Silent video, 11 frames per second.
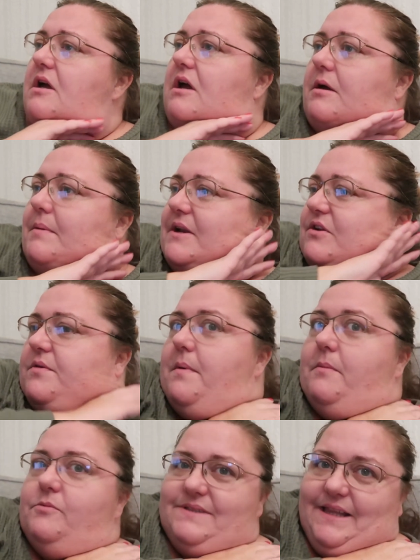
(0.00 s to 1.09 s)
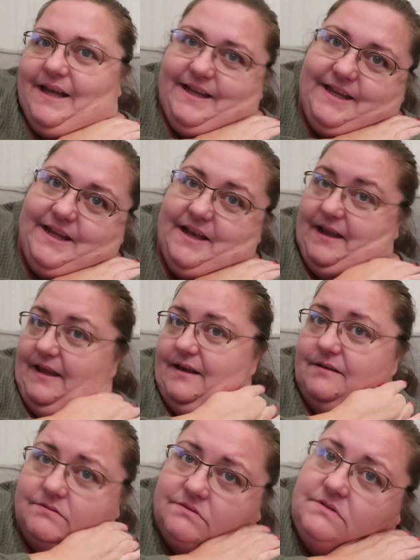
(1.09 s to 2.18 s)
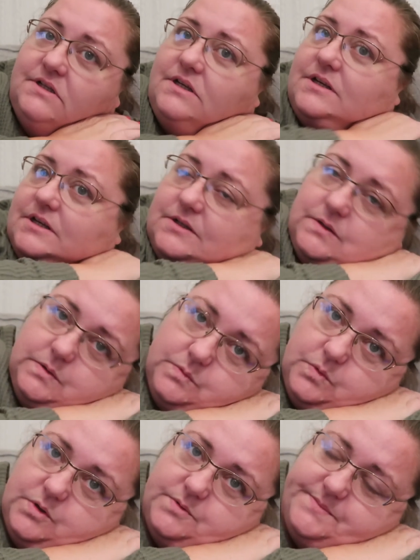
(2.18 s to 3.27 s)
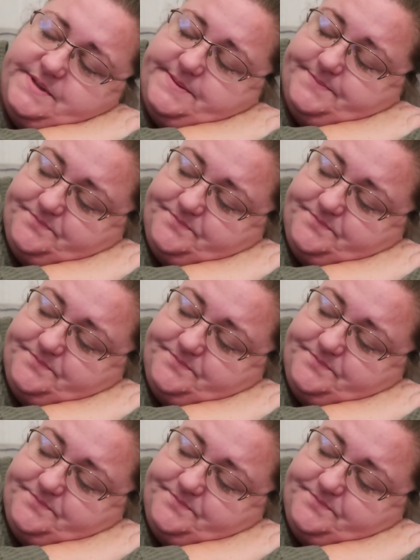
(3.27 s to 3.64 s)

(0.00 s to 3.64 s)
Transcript: I don't think my mum's liking it. Whoops.